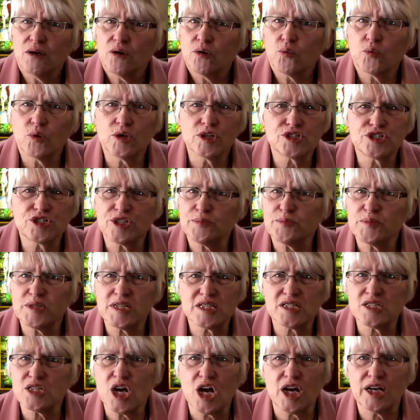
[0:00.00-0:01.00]
Worship
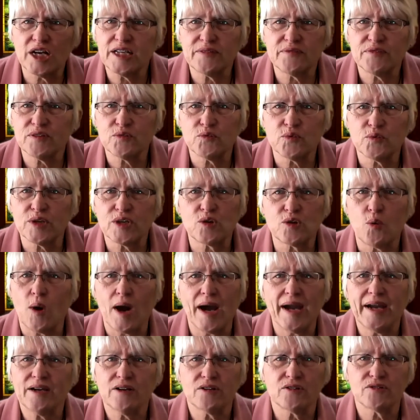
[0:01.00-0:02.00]
does not even
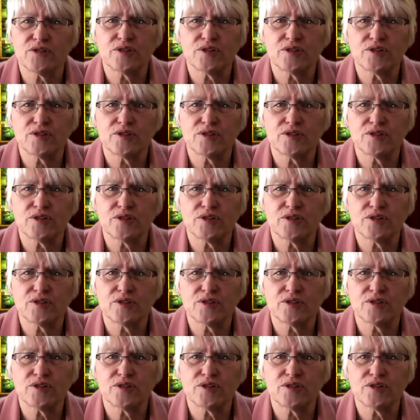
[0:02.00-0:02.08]
require